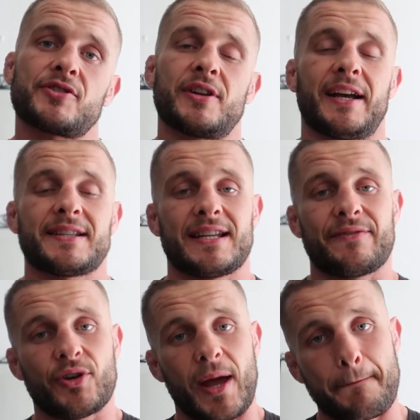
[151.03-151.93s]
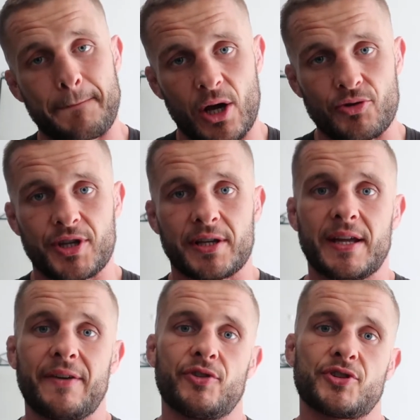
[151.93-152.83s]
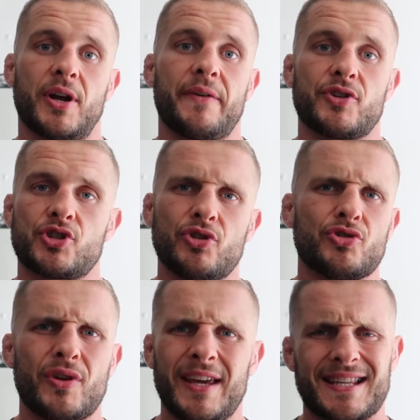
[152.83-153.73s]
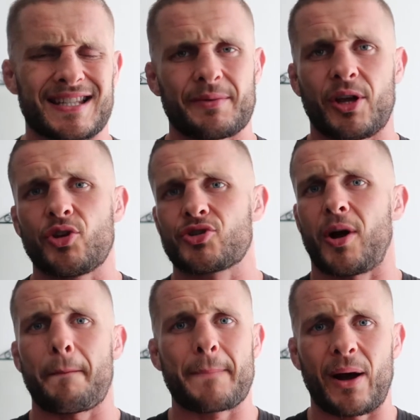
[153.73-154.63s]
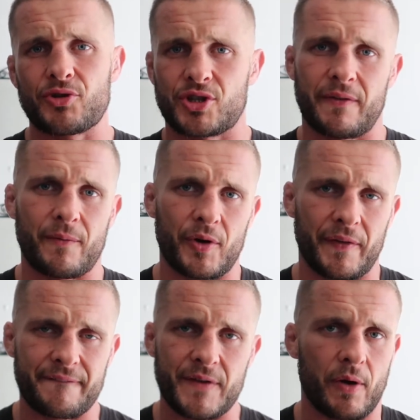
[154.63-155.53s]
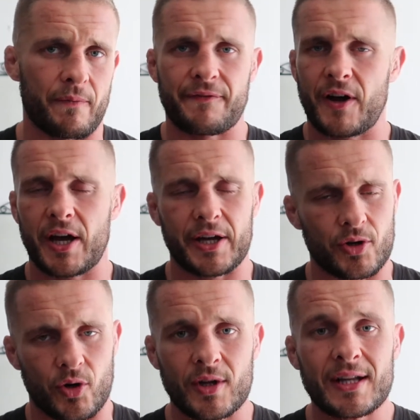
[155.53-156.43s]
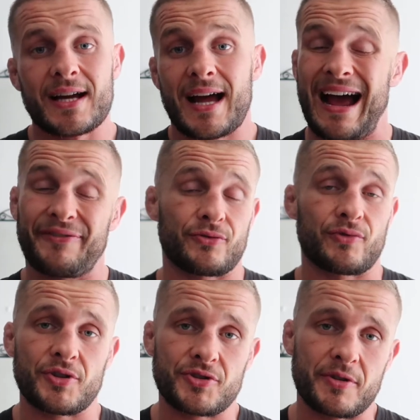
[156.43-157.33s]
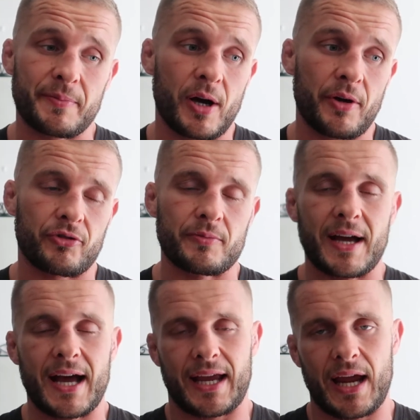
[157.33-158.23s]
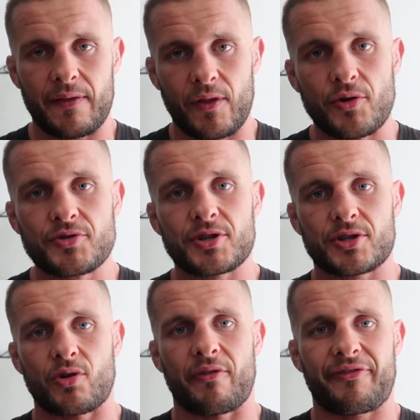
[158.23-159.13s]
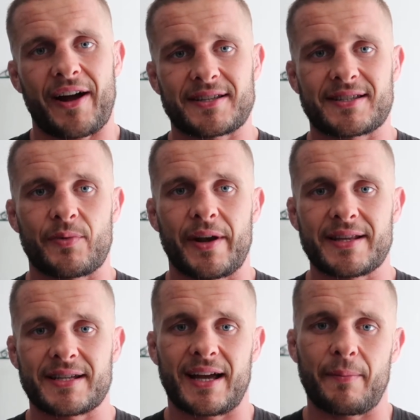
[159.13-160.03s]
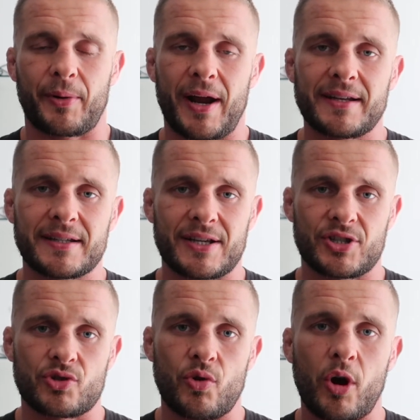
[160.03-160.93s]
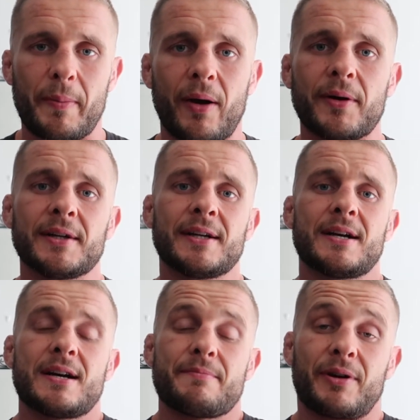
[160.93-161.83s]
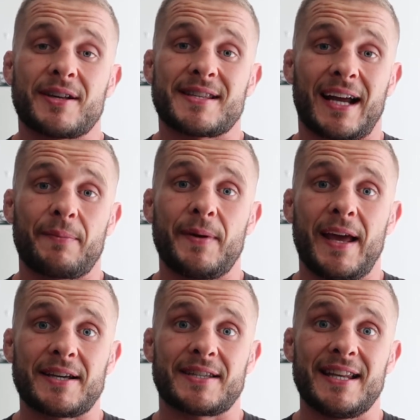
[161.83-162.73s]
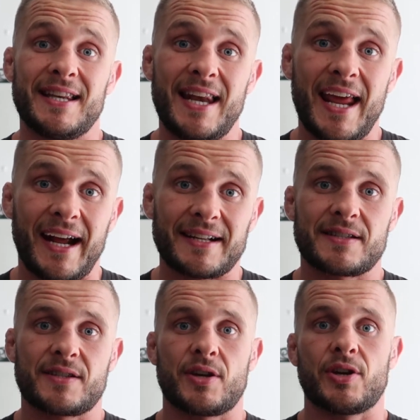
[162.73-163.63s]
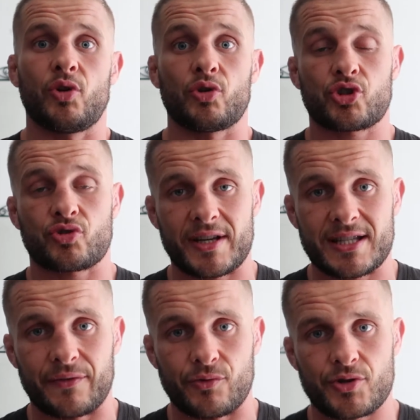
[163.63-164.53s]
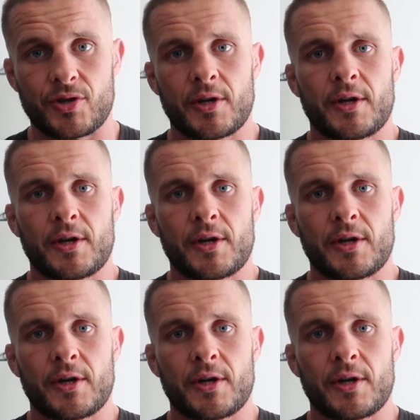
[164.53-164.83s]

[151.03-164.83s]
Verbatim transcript: So like I said, if you're getting bloating, if you start, if as soon as you eat something you start belching and to farting or have to run to the bathroom, again, those are sort of factors that we need to comprehend and actually talk about because that could be actually linked to your stress levels.